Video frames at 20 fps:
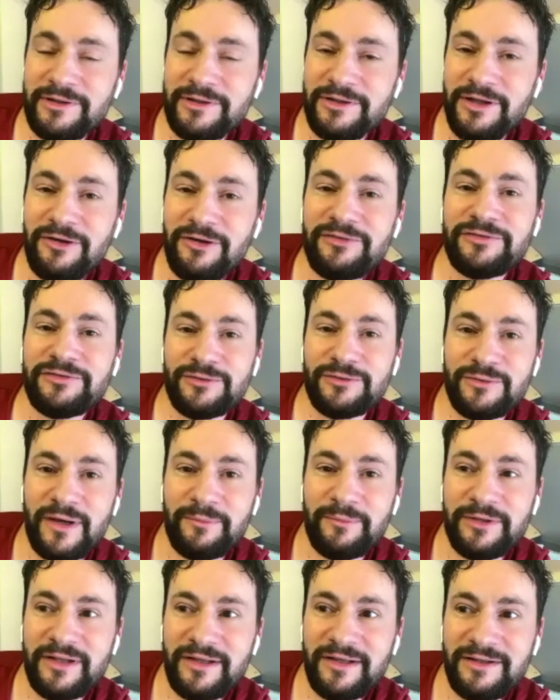love to. I
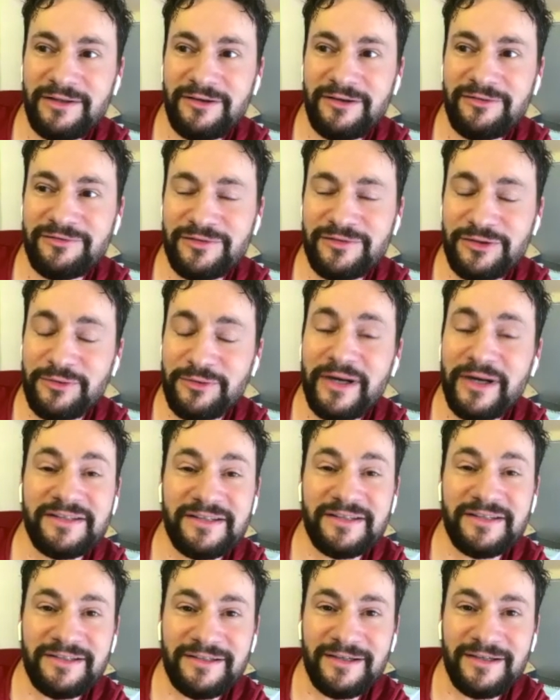mean, I love
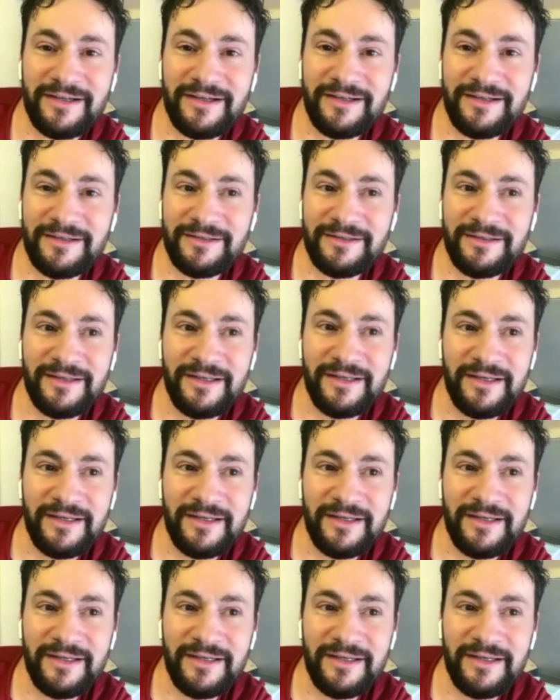directing. A